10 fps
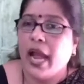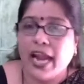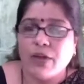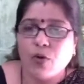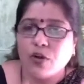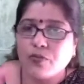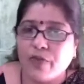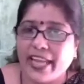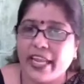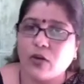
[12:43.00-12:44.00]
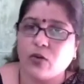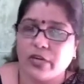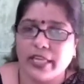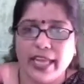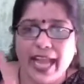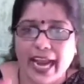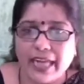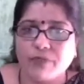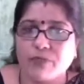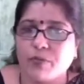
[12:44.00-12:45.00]
and who's very good. He had
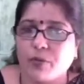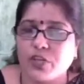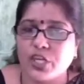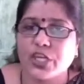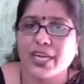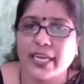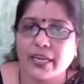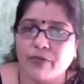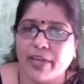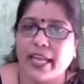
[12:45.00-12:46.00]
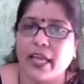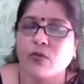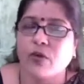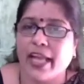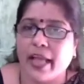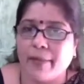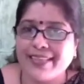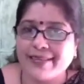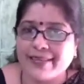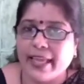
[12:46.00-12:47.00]
position in very good
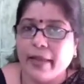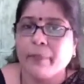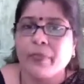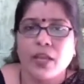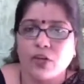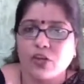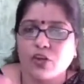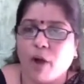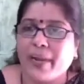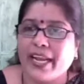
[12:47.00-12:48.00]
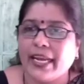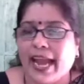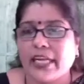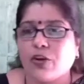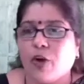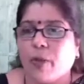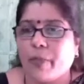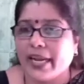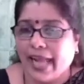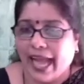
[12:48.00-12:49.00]
MNC. He was topper in IT, topper
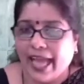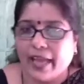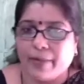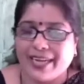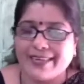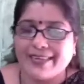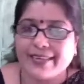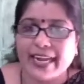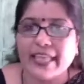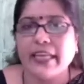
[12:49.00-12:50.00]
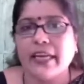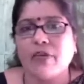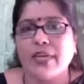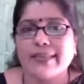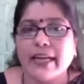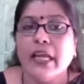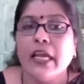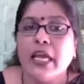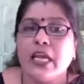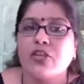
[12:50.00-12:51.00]
in IM. And suddenly now he said
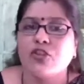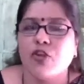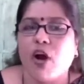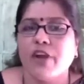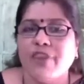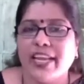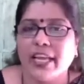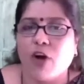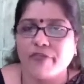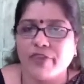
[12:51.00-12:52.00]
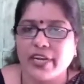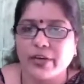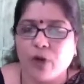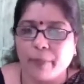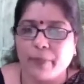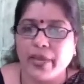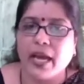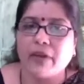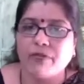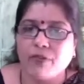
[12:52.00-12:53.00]
he's not feeling confident to
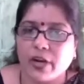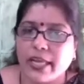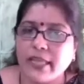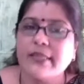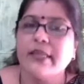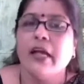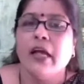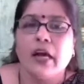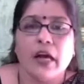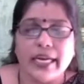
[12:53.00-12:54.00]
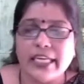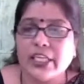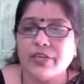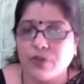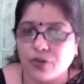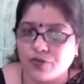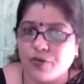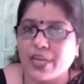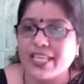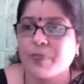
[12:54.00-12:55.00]
appear for his uh, interviews,
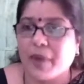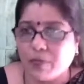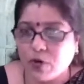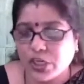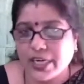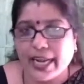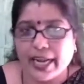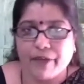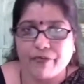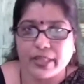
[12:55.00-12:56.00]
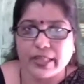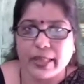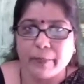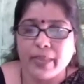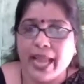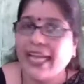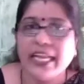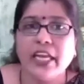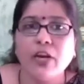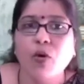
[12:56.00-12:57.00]
for his promotion and everything and he
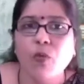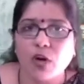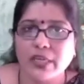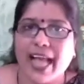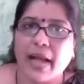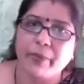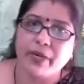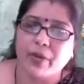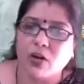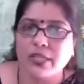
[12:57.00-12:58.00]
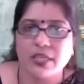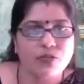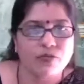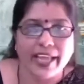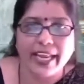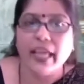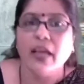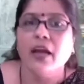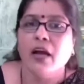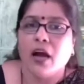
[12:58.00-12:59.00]
didn't know what happened because he's very
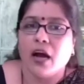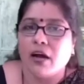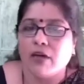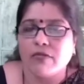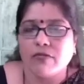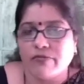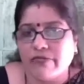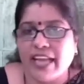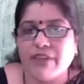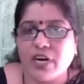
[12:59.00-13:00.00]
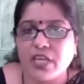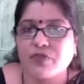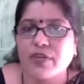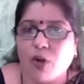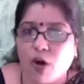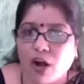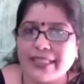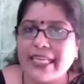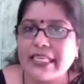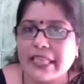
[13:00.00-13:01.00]
uh, well versed with all
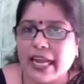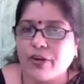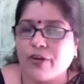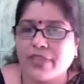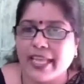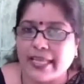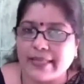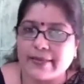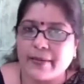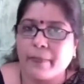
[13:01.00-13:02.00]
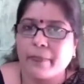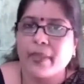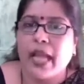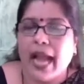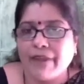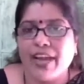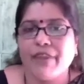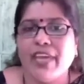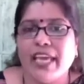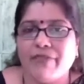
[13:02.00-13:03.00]
these kind of things and when
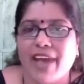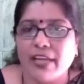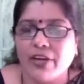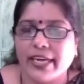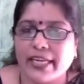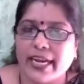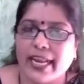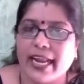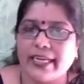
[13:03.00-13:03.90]
we evaluated and i